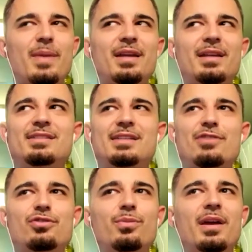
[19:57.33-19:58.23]
It's just making a
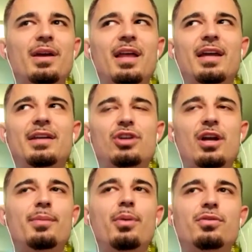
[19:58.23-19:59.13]
schedule, man.
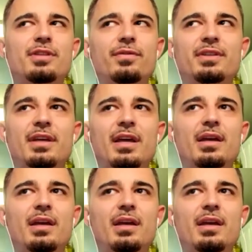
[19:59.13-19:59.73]
Like trying to post every